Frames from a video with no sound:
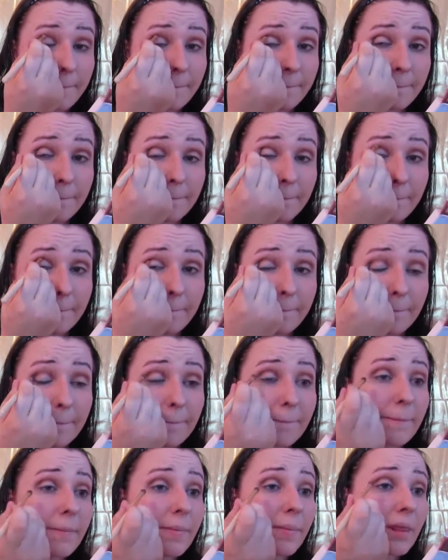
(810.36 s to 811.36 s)

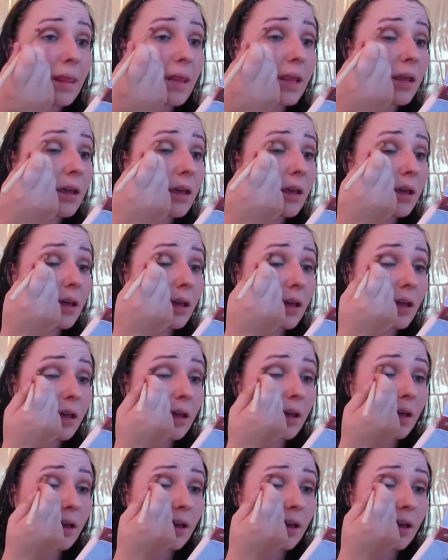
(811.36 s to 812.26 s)
Nobody speaks.